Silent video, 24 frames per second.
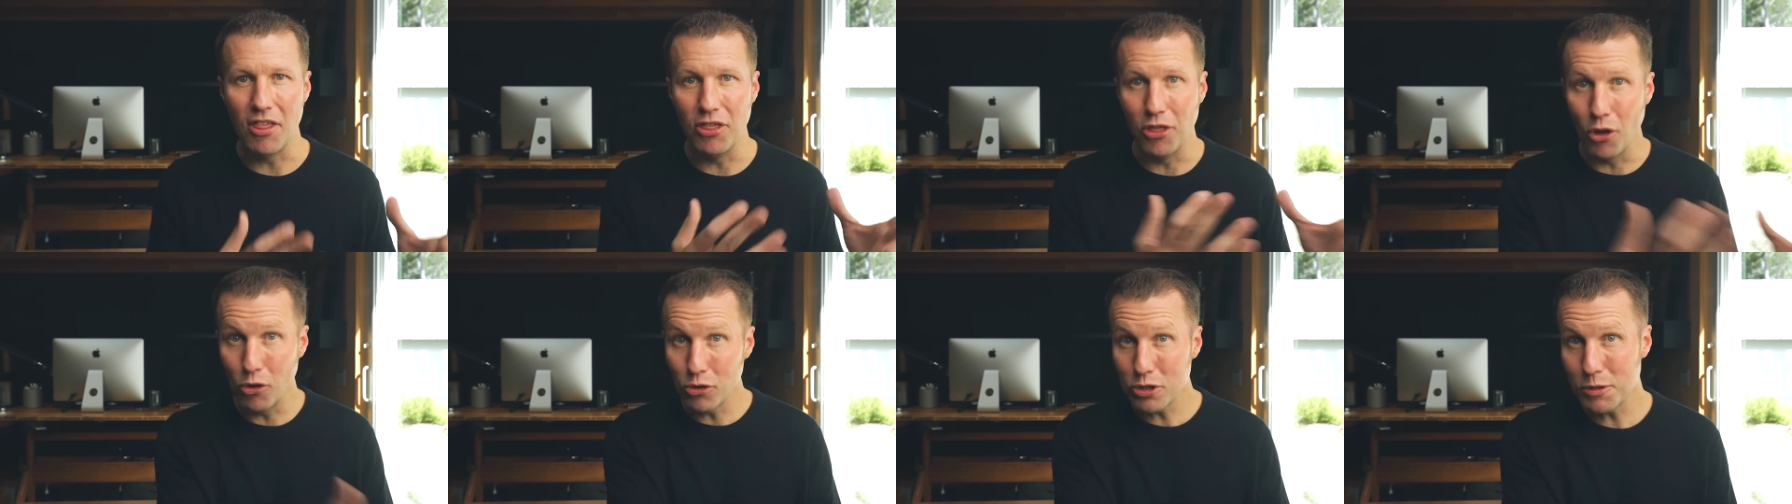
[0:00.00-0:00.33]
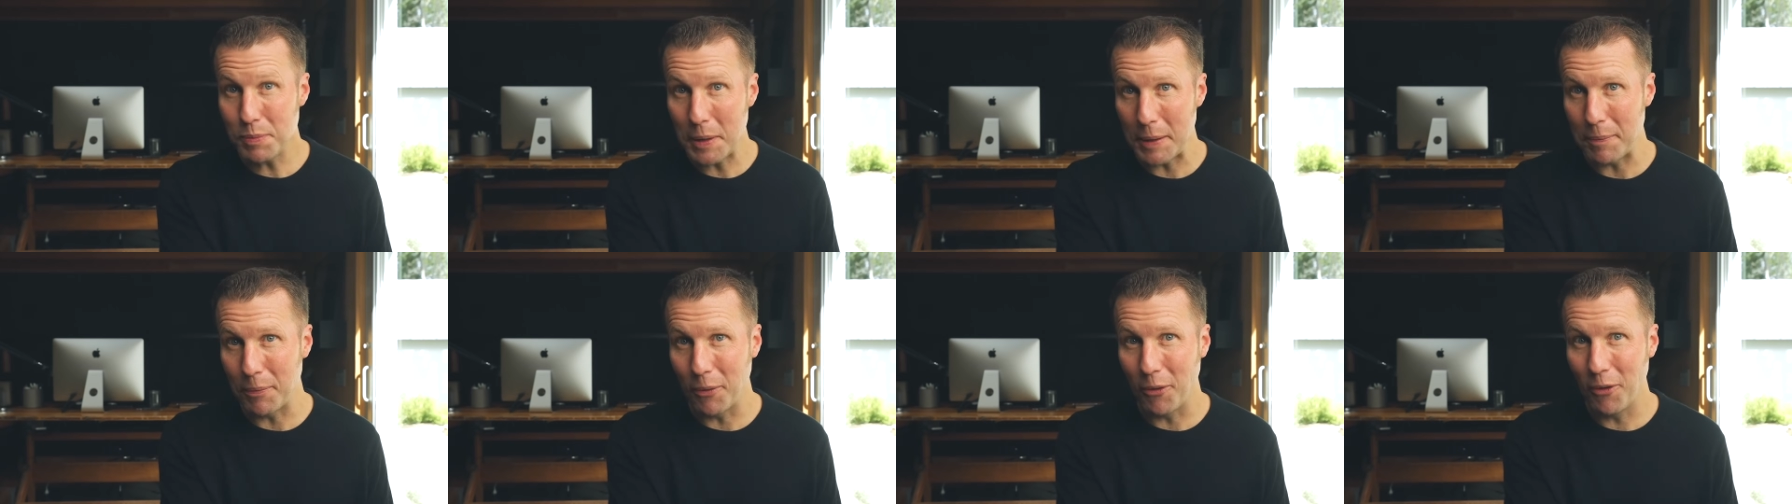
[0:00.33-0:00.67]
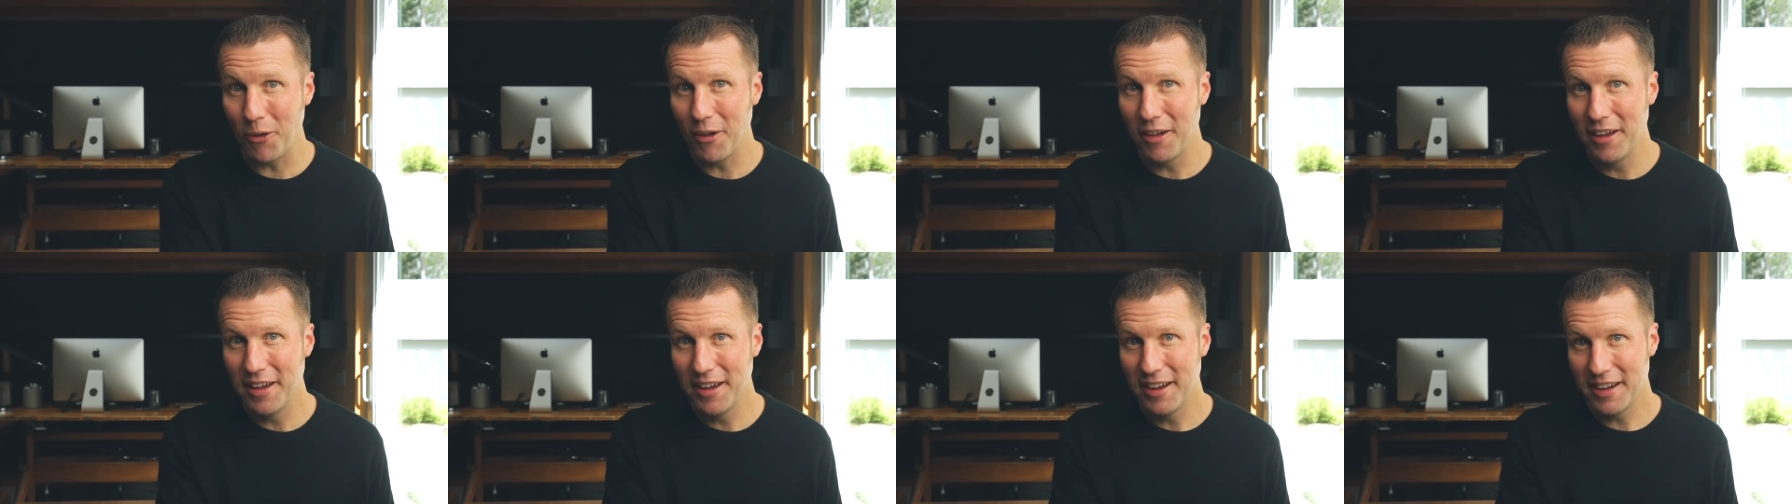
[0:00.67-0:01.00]
those
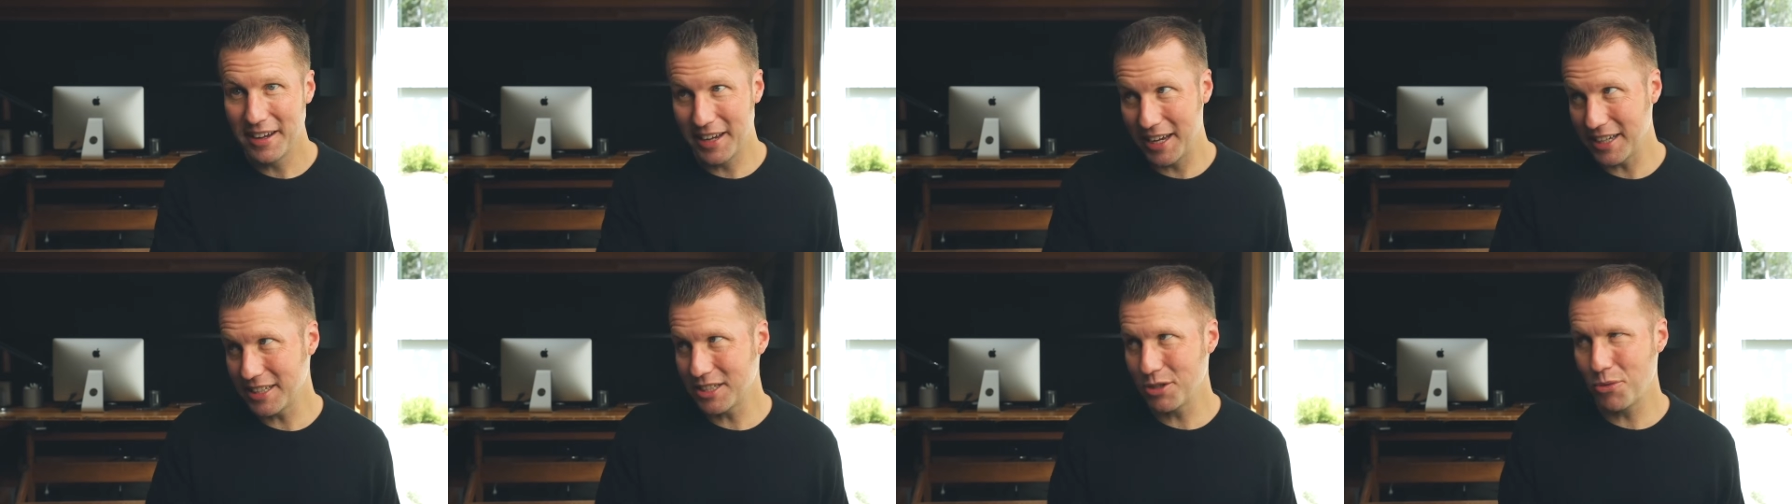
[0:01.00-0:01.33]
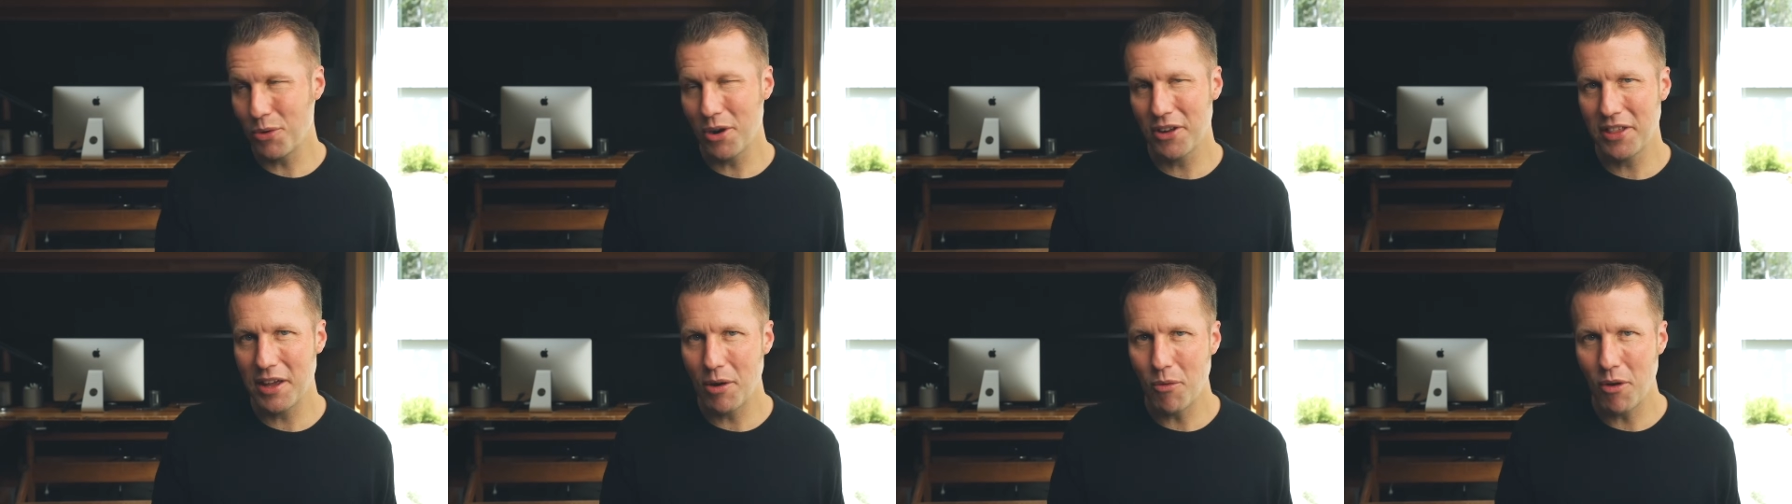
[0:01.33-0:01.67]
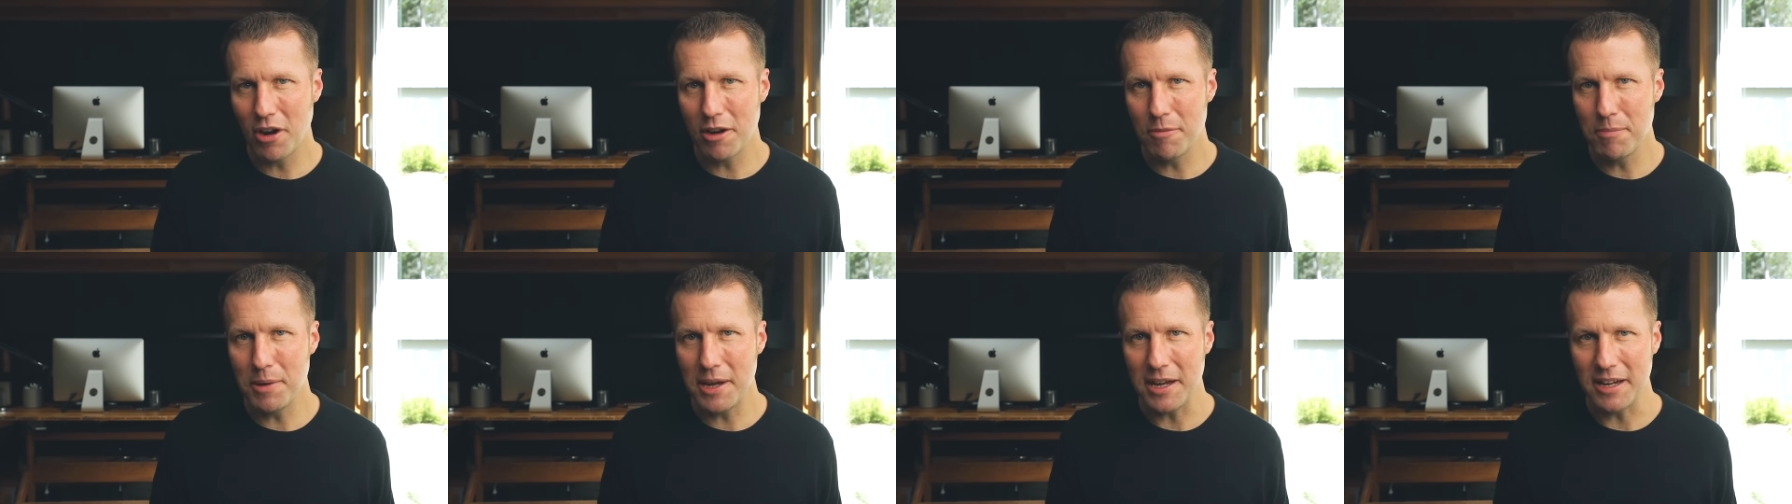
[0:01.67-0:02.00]
people get to where they
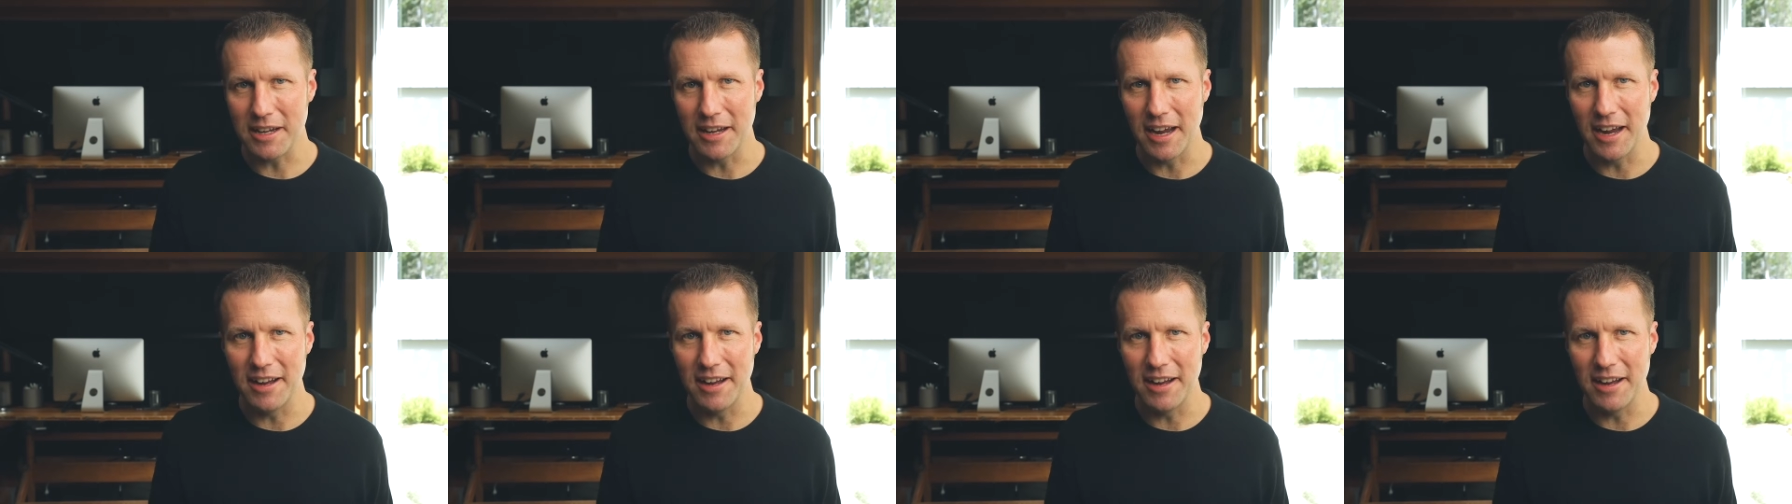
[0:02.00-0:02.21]
want to be.